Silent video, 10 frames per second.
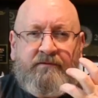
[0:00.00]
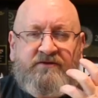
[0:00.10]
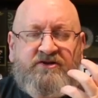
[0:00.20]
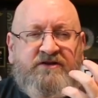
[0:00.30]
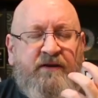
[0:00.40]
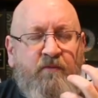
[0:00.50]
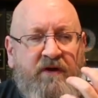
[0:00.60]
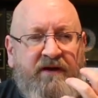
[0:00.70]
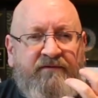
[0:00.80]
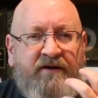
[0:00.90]

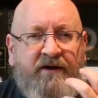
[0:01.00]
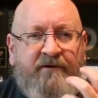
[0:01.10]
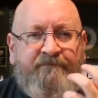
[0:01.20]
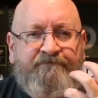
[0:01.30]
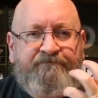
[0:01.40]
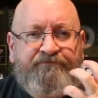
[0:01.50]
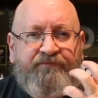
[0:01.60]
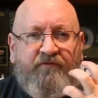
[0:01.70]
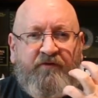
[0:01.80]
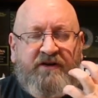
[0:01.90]
somewhat of a
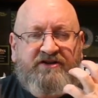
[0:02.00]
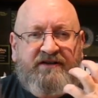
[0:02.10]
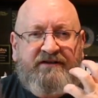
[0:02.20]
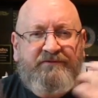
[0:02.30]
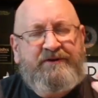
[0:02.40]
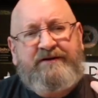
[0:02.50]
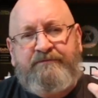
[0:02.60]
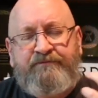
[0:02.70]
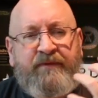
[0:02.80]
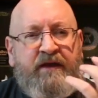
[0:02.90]
freshly,
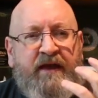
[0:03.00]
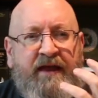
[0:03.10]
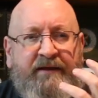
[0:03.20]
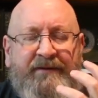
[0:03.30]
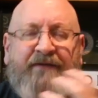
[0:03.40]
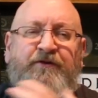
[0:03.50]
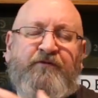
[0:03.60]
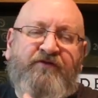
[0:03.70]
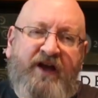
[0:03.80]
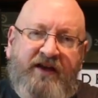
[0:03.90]
well, if
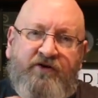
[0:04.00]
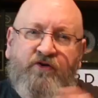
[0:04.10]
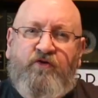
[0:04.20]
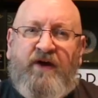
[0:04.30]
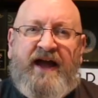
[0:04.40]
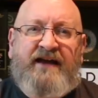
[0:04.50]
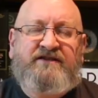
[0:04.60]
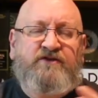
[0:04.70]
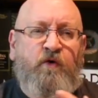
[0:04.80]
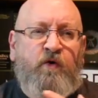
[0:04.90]
you've cut your
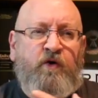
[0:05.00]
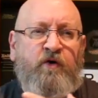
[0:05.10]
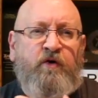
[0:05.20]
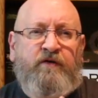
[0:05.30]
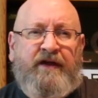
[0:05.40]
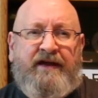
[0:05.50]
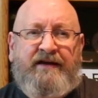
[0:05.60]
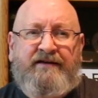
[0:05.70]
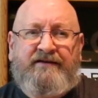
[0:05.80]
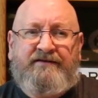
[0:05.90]
grass
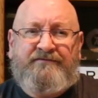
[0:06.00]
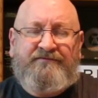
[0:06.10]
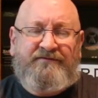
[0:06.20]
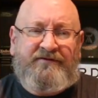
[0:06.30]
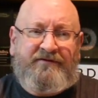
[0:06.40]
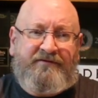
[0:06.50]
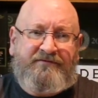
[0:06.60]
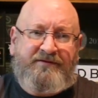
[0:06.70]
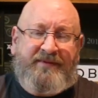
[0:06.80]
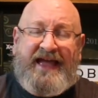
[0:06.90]
or
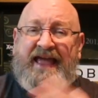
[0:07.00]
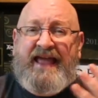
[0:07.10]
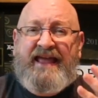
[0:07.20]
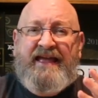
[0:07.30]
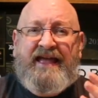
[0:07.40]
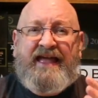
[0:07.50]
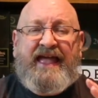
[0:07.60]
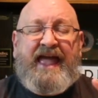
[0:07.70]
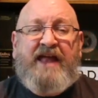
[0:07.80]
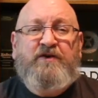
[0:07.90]
some hay
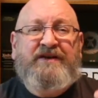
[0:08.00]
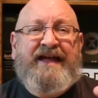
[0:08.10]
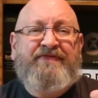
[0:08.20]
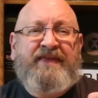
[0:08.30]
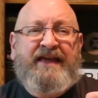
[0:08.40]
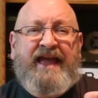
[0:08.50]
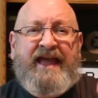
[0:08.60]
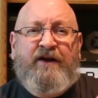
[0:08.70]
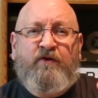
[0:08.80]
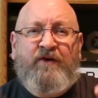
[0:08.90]
and you let the
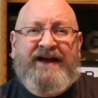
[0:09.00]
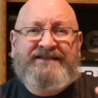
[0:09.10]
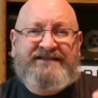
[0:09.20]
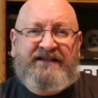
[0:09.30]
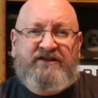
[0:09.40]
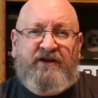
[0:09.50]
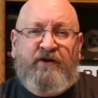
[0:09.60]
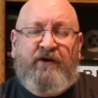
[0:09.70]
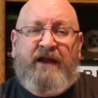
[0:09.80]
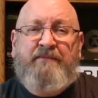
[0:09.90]
hay or grass sit
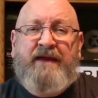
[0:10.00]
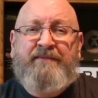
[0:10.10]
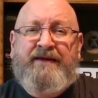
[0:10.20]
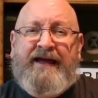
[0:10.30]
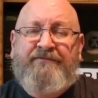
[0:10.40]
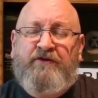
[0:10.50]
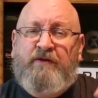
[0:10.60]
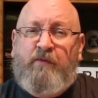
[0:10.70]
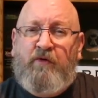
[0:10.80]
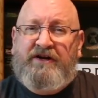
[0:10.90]
there and maybe after
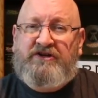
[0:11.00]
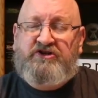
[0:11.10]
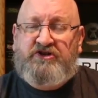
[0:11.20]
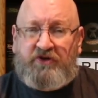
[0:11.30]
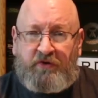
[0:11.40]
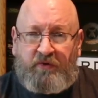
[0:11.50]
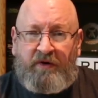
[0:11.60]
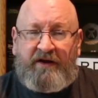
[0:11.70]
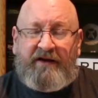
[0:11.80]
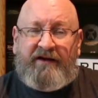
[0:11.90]
the morning
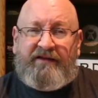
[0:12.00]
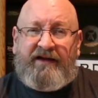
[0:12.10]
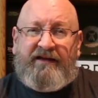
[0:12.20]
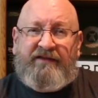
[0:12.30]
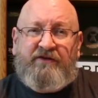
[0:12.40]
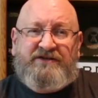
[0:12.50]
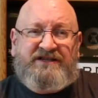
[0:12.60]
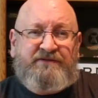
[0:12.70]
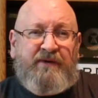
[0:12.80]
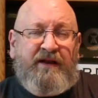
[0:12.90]
dew, there's a
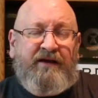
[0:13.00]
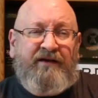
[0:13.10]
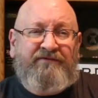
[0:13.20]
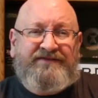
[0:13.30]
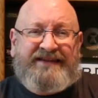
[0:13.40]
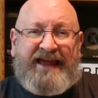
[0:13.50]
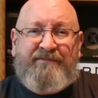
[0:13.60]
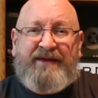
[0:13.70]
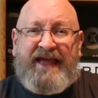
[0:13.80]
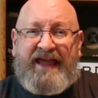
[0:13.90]
smell of
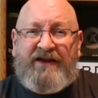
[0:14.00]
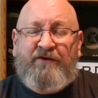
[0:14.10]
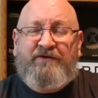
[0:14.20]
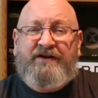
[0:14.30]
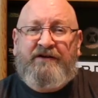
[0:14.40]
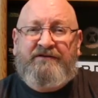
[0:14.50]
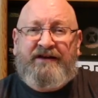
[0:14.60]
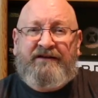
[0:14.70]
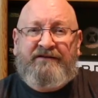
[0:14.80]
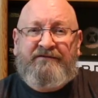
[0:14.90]
damp hay
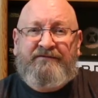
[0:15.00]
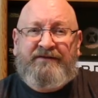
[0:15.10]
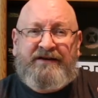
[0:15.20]
or